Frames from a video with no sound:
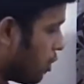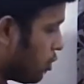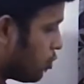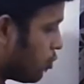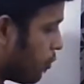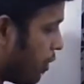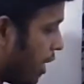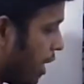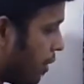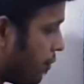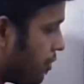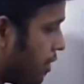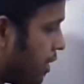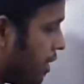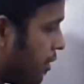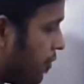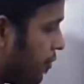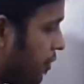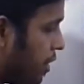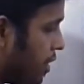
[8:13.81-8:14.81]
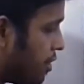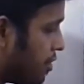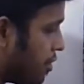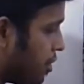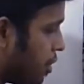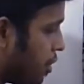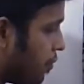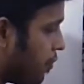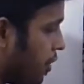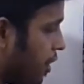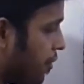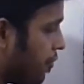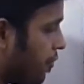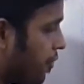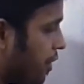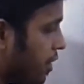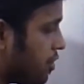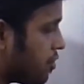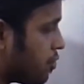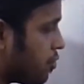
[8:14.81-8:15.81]
So we have the definition of
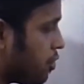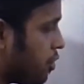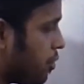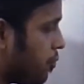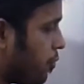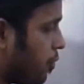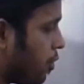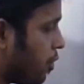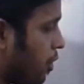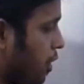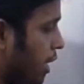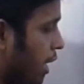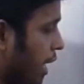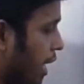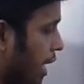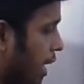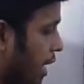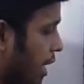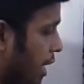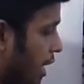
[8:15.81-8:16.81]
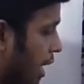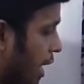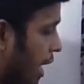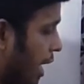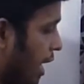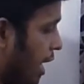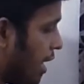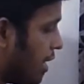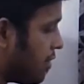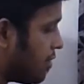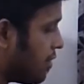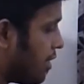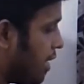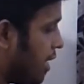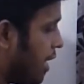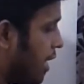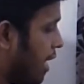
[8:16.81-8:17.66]
fx to the power n as